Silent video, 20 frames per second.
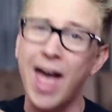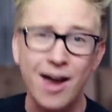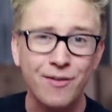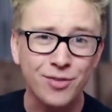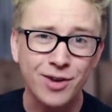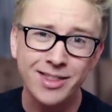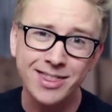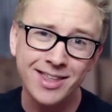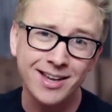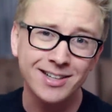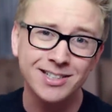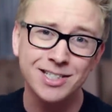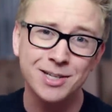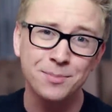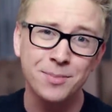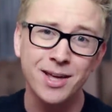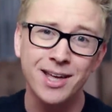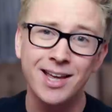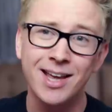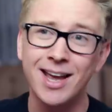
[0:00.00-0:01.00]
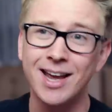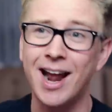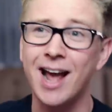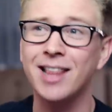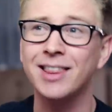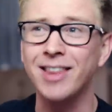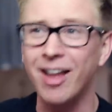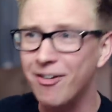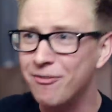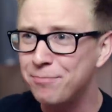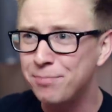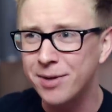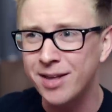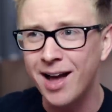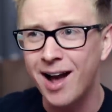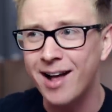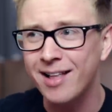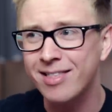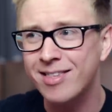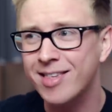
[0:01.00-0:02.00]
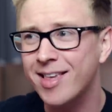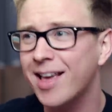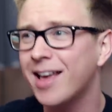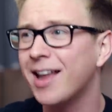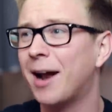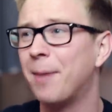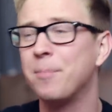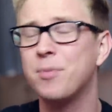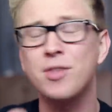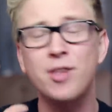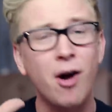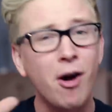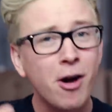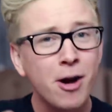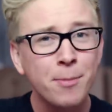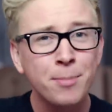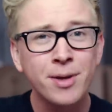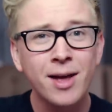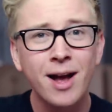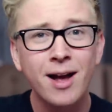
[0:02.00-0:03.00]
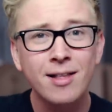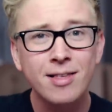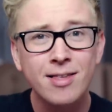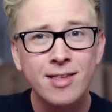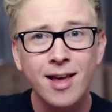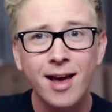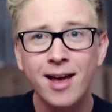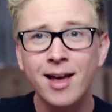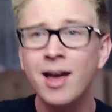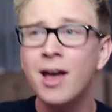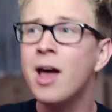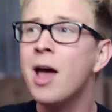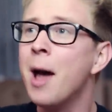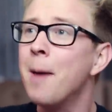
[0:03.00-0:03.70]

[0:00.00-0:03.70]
everything to me and I love Beyonce and I'm sorry Beyonce,